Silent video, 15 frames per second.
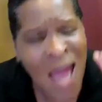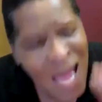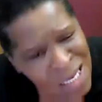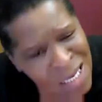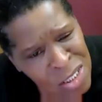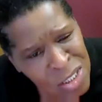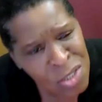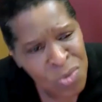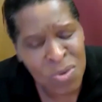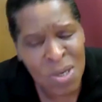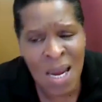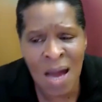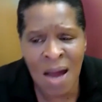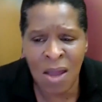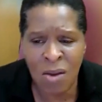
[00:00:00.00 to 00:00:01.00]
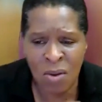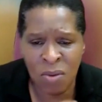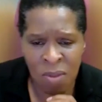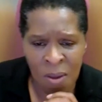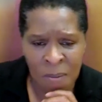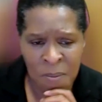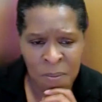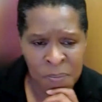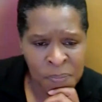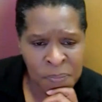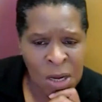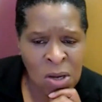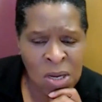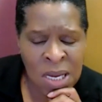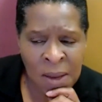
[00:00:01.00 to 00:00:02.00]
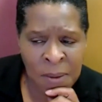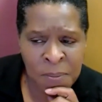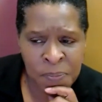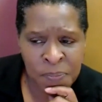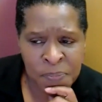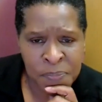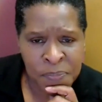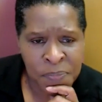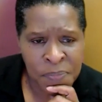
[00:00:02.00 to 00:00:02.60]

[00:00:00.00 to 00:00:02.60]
had to rely on them, on him.